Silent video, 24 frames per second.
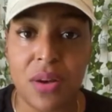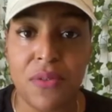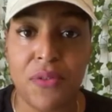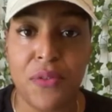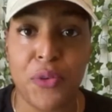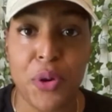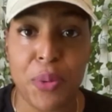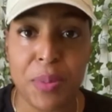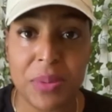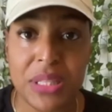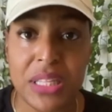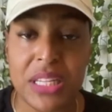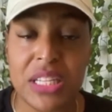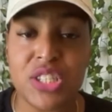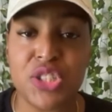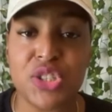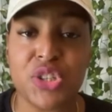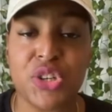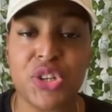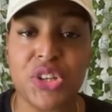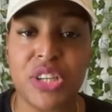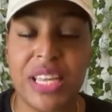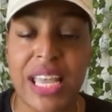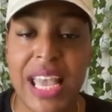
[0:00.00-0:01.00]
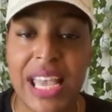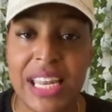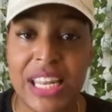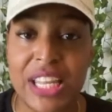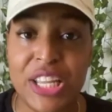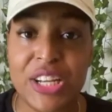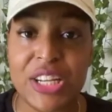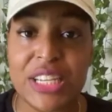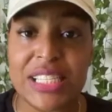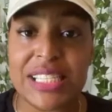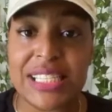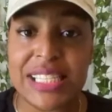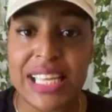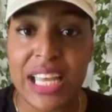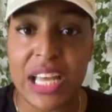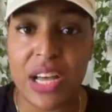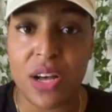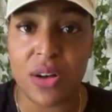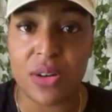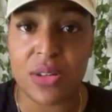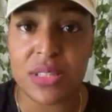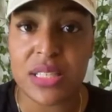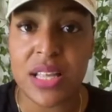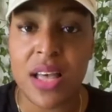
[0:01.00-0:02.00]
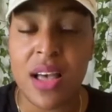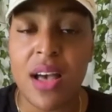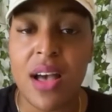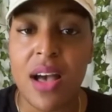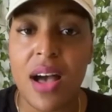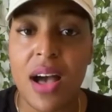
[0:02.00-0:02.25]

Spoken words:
formula to creating your sales.